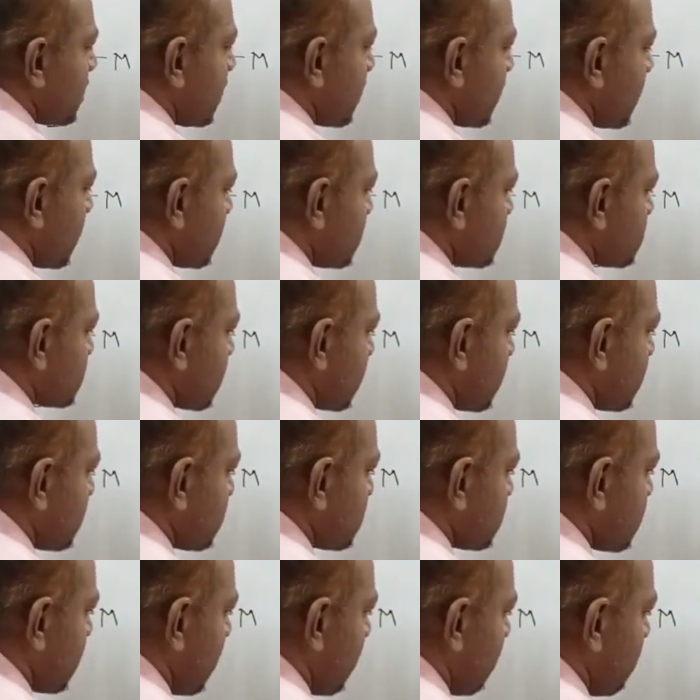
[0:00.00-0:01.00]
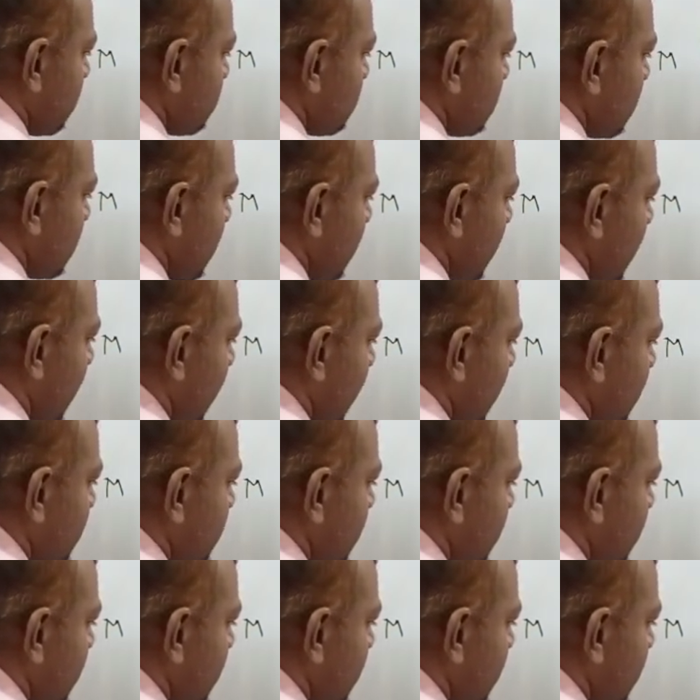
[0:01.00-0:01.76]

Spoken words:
it is running down and